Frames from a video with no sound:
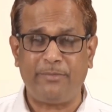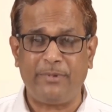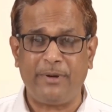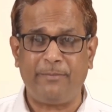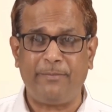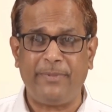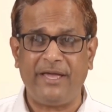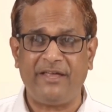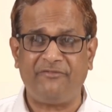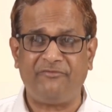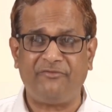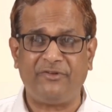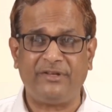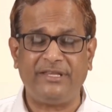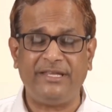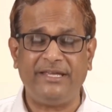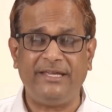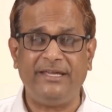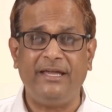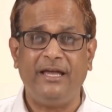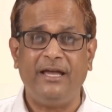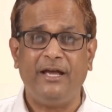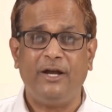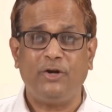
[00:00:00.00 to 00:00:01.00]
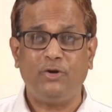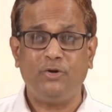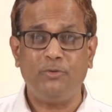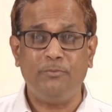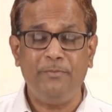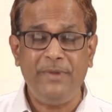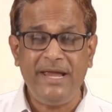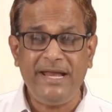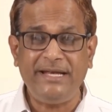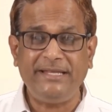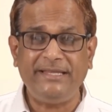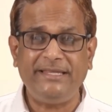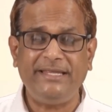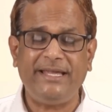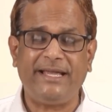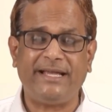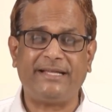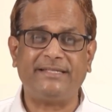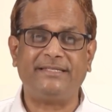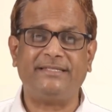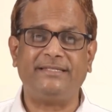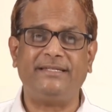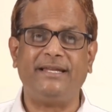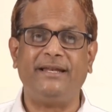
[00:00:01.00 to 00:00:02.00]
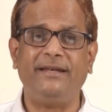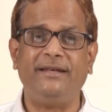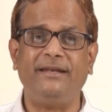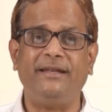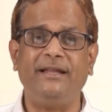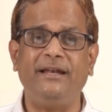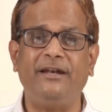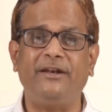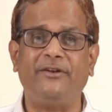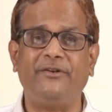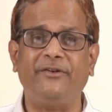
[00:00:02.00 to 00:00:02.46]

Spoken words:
prepare for to meet the external